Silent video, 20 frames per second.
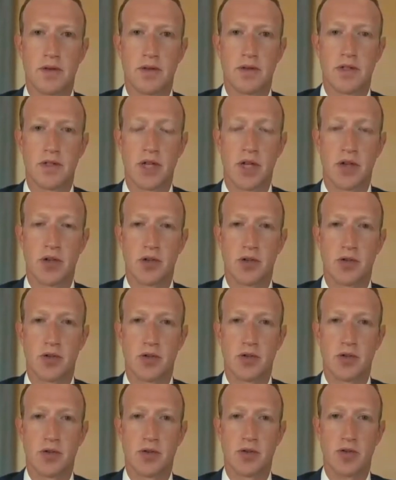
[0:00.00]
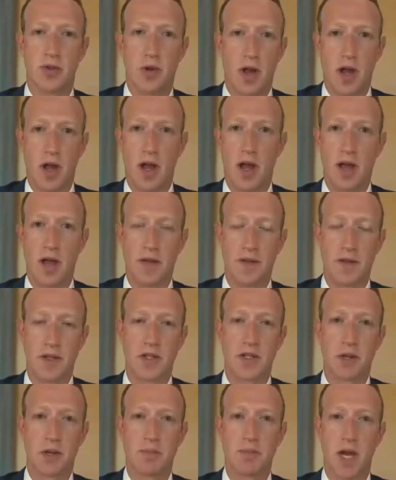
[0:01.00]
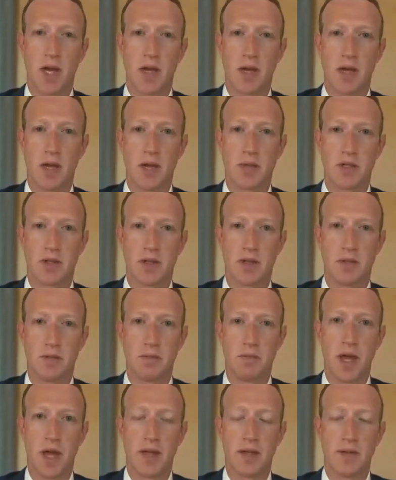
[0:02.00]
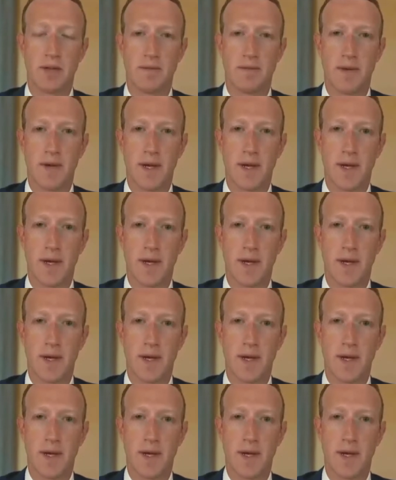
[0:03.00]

Senator, I think sometimes it may.